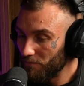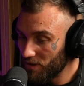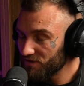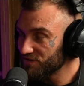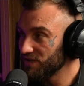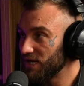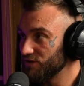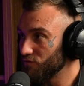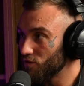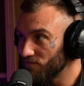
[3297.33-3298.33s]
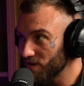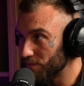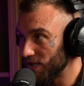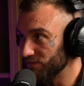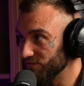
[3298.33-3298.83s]
personalised recovery
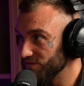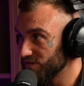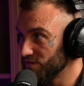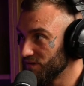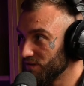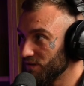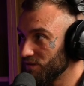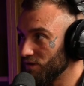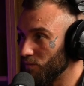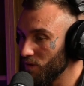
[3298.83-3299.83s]
plans. You know,